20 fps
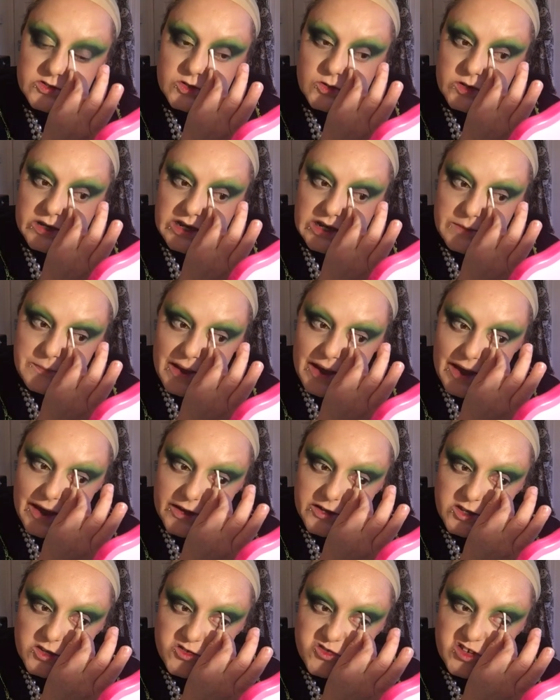talking about
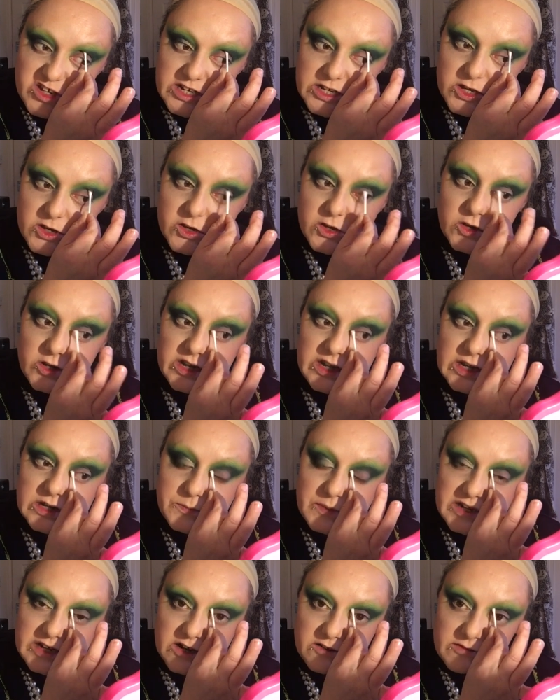how Eugenia Cooney
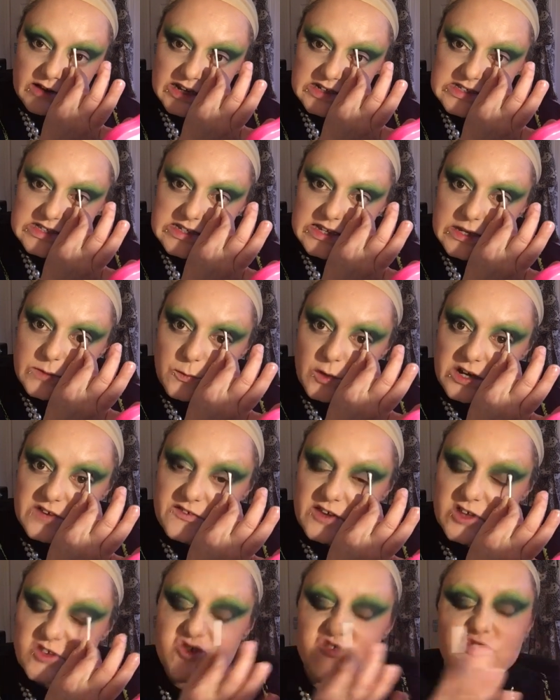had been harassed in one
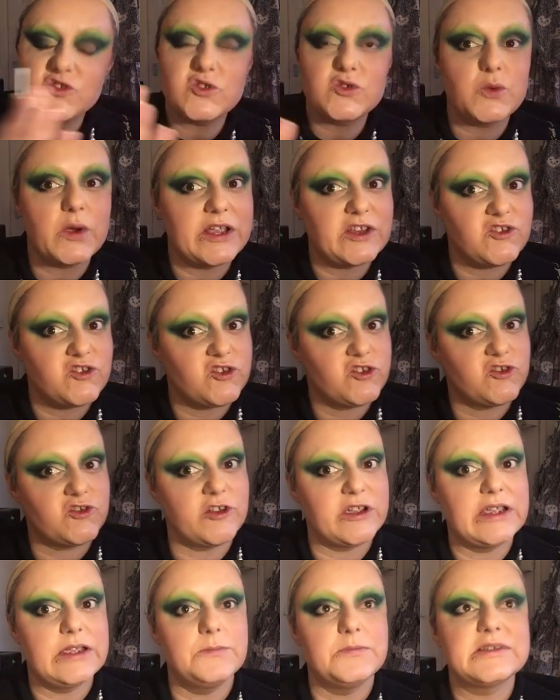of her Twitch
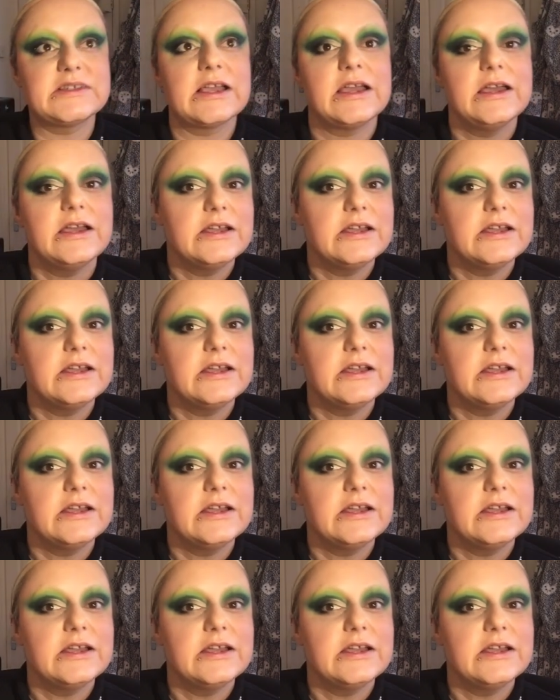streams